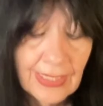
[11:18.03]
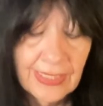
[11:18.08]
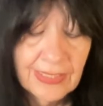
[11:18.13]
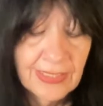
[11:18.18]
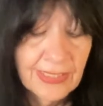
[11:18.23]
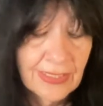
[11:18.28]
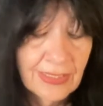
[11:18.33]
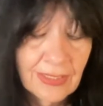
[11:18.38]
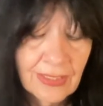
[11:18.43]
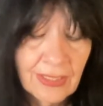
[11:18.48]
I
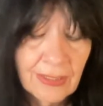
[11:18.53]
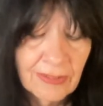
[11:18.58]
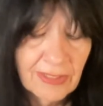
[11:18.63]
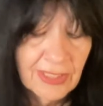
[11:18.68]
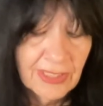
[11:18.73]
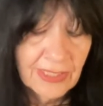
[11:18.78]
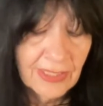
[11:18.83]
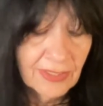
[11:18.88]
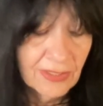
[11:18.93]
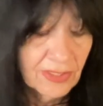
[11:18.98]
didn't
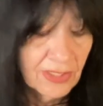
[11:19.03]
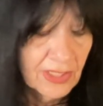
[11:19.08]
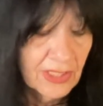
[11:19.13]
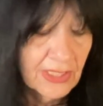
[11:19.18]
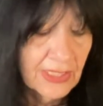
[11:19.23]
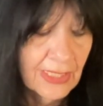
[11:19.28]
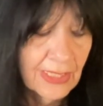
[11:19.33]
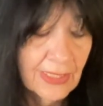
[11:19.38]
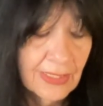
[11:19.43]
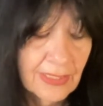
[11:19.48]
always
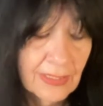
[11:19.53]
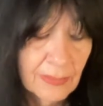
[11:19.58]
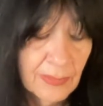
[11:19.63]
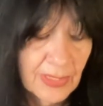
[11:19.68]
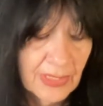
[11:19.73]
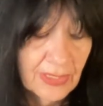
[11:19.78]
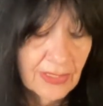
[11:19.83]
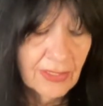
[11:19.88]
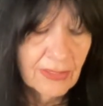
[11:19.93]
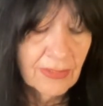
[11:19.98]
understand them
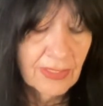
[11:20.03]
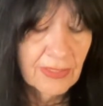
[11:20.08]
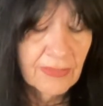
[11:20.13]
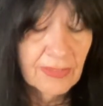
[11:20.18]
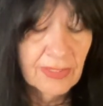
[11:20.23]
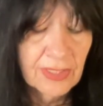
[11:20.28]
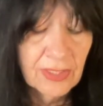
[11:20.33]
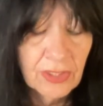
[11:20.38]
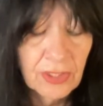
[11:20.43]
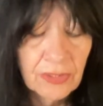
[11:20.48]
either.
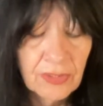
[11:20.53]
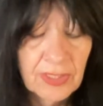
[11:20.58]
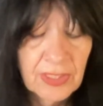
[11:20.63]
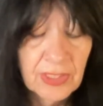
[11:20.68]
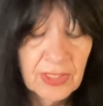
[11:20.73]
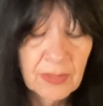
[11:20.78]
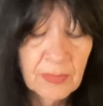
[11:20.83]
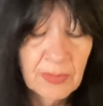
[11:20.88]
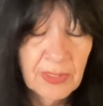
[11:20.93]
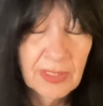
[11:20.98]
Even the
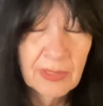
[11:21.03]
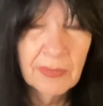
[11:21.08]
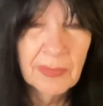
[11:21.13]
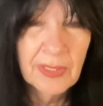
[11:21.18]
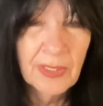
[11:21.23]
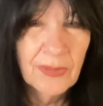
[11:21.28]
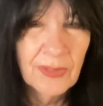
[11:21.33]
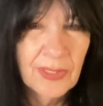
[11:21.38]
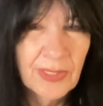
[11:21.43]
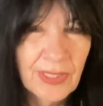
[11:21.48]
choice to be a
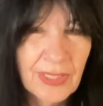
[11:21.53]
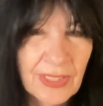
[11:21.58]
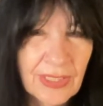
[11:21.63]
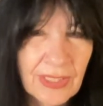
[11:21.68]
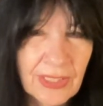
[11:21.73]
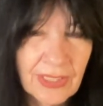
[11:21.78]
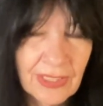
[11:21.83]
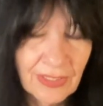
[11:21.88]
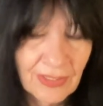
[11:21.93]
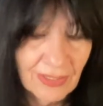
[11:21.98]
poet
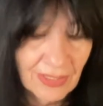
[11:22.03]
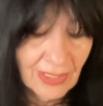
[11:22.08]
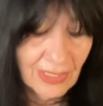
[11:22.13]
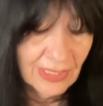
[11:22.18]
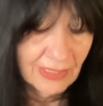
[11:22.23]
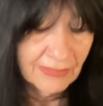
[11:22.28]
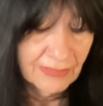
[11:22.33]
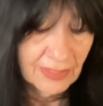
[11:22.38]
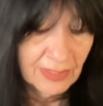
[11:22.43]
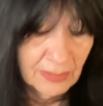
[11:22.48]
is still
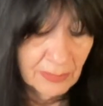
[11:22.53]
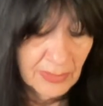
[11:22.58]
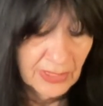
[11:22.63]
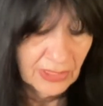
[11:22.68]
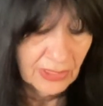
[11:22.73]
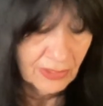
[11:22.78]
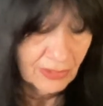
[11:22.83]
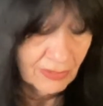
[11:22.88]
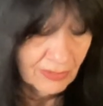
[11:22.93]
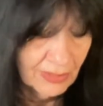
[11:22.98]
often a
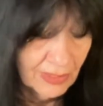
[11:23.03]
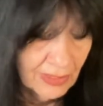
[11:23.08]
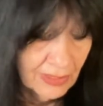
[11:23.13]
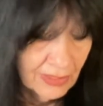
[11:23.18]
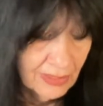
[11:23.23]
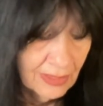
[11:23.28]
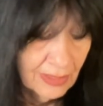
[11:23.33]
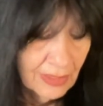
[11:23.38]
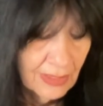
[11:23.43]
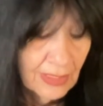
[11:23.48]
mystery,
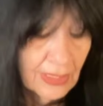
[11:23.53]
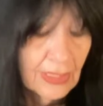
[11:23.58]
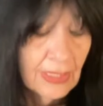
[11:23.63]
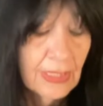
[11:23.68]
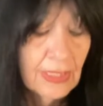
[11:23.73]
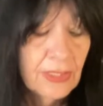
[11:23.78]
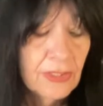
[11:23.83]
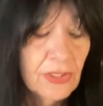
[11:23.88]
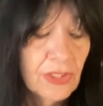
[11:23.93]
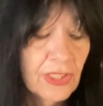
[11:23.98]

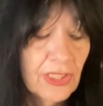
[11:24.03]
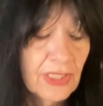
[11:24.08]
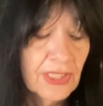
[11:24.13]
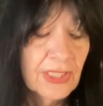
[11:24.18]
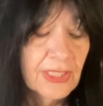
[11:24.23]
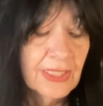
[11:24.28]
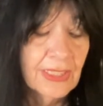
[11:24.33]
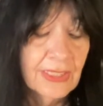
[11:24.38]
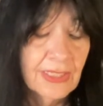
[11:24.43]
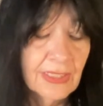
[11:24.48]

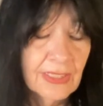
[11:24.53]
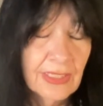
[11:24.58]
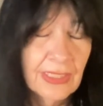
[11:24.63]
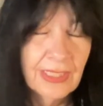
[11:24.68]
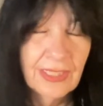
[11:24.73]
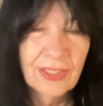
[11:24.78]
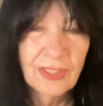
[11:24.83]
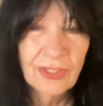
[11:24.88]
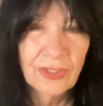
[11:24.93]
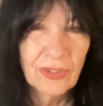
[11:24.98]
just as the
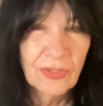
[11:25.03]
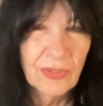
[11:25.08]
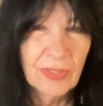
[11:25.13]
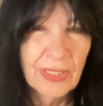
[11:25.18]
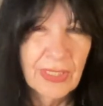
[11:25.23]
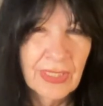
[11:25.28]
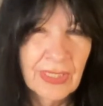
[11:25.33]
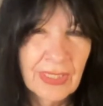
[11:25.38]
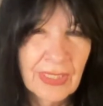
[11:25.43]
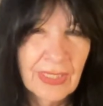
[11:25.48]
need to
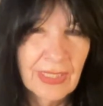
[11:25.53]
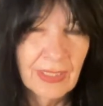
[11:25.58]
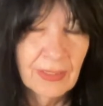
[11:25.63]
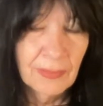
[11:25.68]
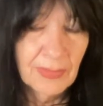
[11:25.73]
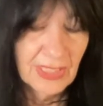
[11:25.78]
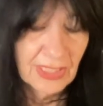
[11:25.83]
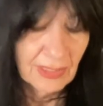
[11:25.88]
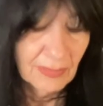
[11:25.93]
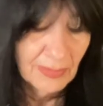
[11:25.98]
create
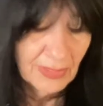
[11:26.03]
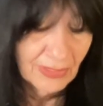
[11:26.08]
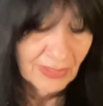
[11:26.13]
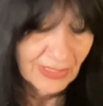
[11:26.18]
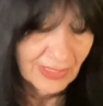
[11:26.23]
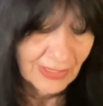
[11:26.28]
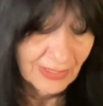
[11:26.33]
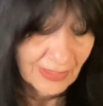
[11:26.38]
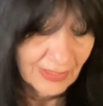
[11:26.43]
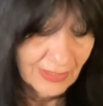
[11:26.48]
and make
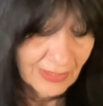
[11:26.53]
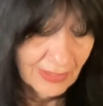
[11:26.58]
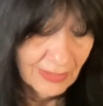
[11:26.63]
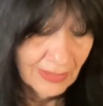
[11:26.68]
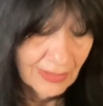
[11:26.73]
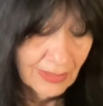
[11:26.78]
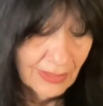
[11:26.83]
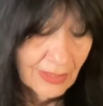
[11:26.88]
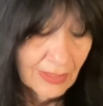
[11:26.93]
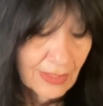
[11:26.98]
music.
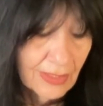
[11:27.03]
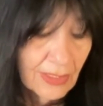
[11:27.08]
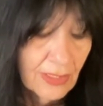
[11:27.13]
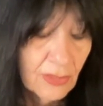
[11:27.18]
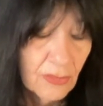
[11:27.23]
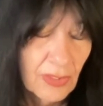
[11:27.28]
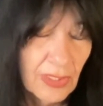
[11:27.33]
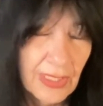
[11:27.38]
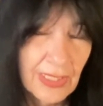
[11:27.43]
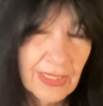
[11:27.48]

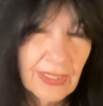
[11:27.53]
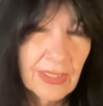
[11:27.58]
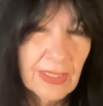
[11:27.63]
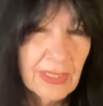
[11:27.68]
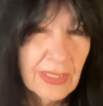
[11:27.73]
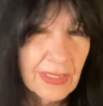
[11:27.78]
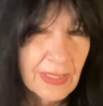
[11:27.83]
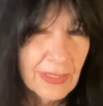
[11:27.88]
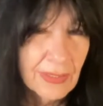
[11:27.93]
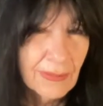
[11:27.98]
When I
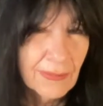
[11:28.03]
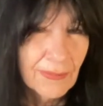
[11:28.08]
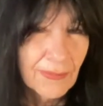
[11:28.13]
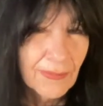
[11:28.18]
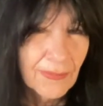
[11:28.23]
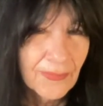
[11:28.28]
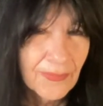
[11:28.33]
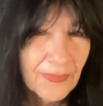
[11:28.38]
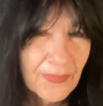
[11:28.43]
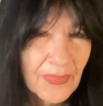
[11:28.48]
listen,
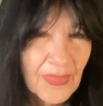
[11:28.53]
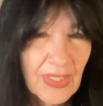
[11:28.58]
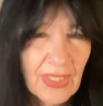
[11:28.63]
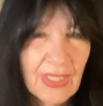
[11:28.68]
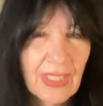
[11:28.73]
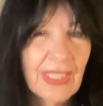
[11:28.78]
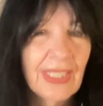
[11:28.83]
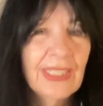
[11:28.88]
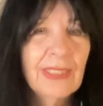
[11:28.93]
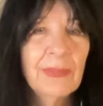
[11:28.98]

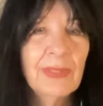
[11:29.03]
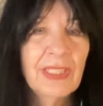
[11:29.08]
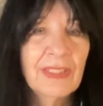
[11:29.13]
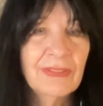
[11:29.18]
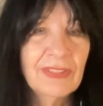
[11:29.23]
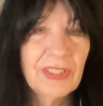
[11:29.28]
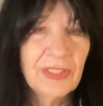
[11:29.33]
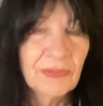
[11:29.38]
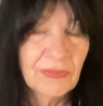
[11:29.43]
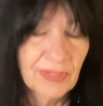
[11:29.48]
I am
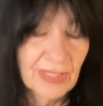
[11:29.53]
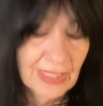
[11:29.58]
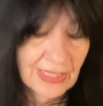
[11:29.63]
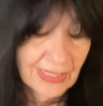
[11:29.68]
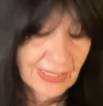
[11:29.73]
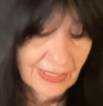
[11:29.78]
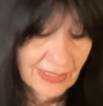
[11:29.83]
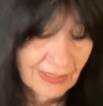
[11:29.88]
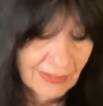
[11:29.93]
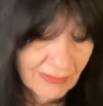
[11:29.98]
always
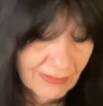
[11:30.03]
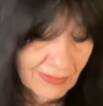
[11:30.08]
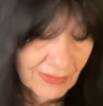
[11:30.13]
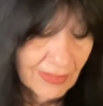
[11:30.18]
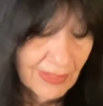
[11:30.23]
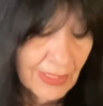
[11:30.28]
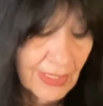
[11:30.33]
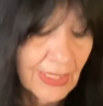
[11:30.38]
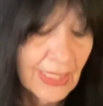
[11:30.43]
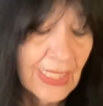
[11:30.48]
led in
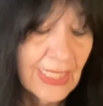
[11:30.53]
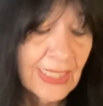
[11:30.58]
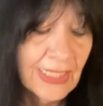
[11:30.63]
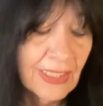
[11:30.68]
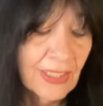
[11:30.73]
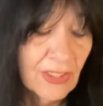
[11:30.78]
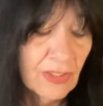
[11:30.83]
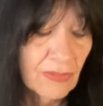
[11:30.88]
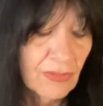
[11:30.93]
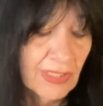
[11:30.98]

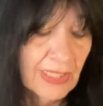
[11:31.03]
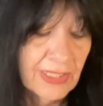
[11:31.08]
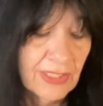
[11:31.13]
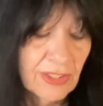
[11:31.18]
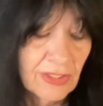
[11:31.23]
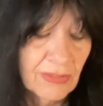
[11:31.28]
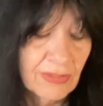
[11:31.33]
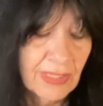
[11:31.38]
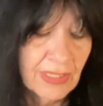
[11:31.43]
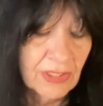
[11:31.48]
the right
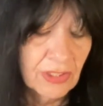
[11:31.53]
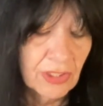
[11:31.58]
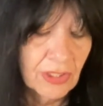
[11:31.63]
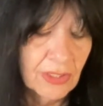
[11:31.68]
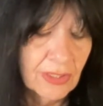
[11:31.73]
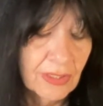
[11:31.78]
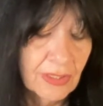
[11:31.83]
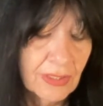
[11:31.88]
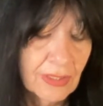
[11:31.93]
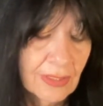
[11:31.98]

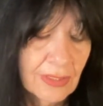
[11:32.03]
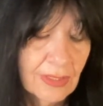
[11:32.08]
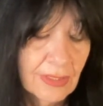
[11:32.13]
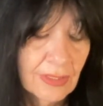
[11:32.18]
direction.